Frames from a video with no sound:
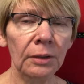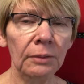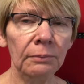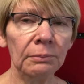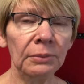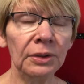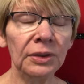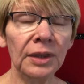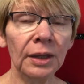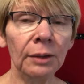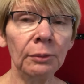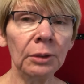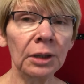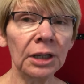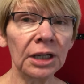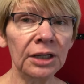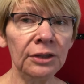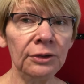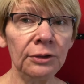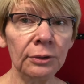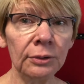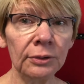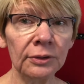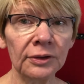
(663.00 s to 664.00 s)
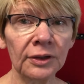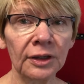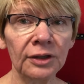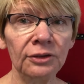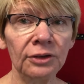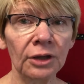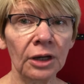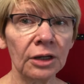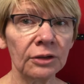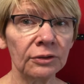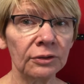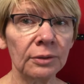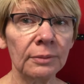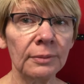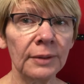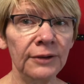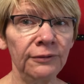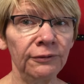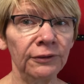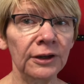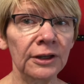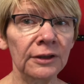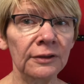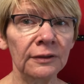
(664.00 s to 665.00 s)
But then what I do is I talk to my
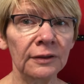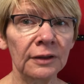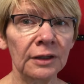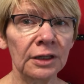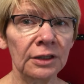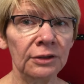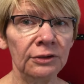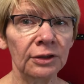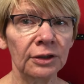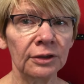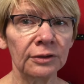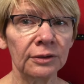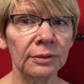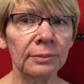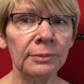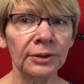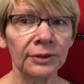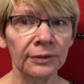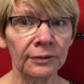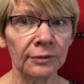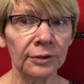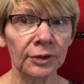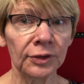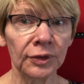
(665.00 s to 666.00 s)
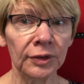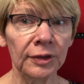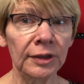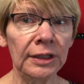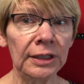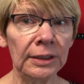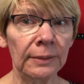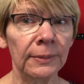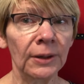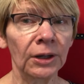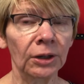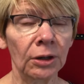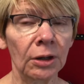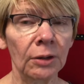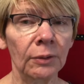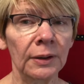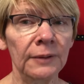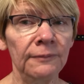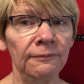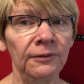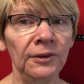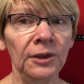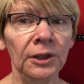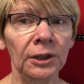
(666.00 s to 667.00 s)
friends and I talk to Mr. C about how
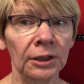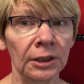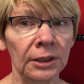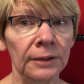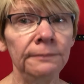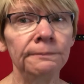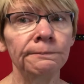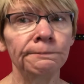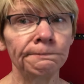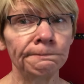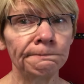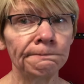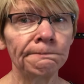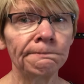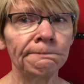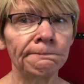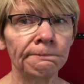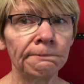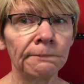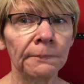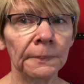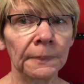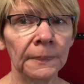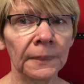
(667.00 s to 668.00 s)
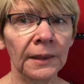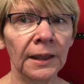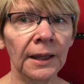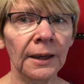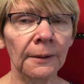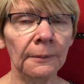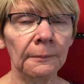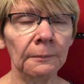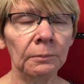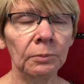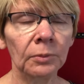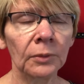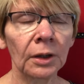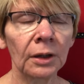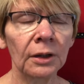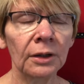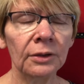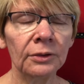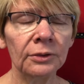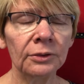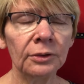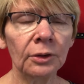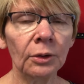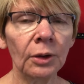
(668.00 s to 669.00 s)
I'm feeling. Yep.
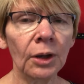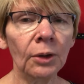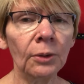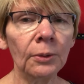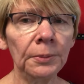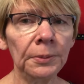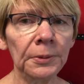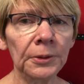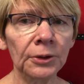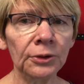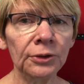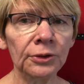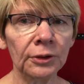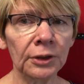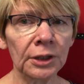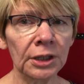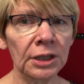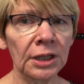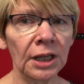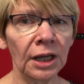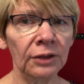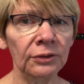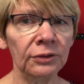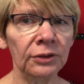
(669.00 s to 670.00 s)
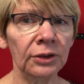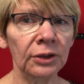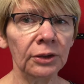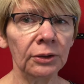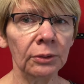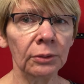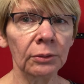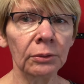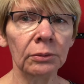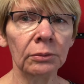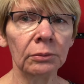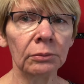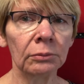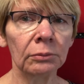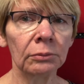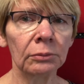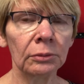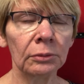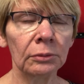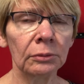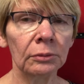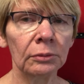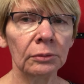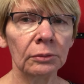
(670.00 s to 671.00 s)
So I hope you're doing that too.
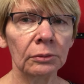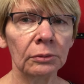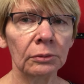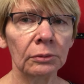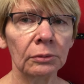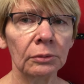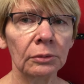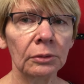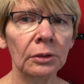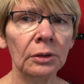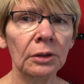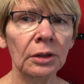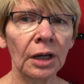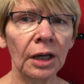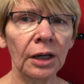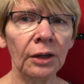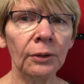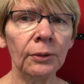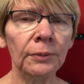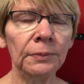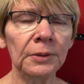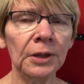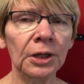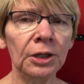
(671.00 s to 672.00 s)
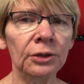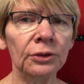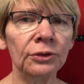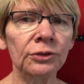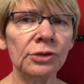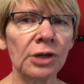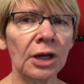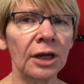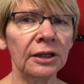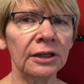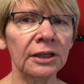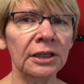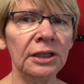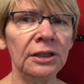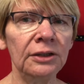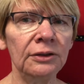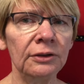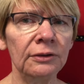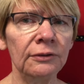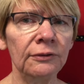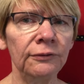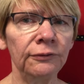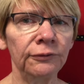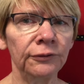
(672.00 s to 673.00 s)
I hope that you're talking
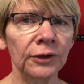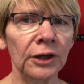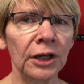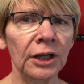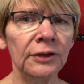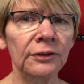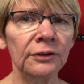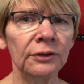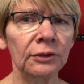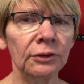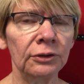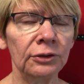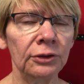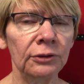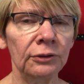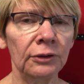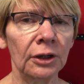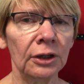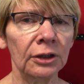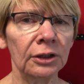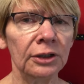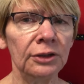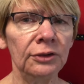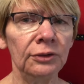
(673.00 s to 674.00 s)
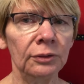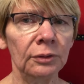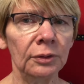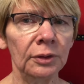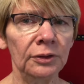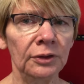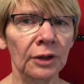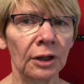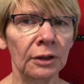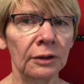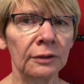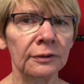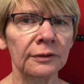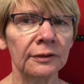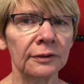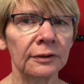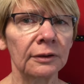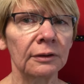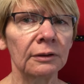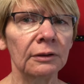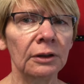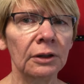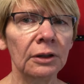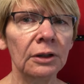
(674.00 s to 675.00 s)
to friends or talking to
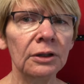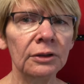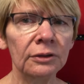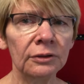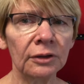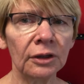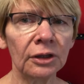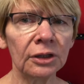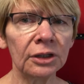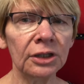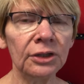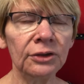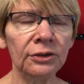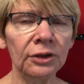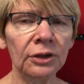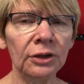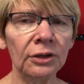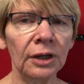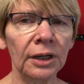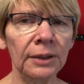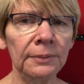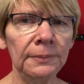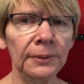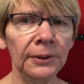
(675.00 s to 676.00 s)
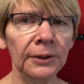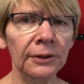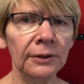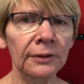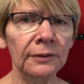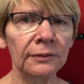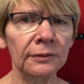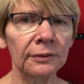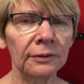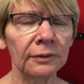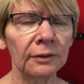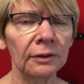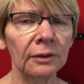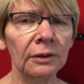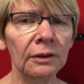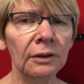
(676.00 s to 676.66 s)
adults, talking to grandparents,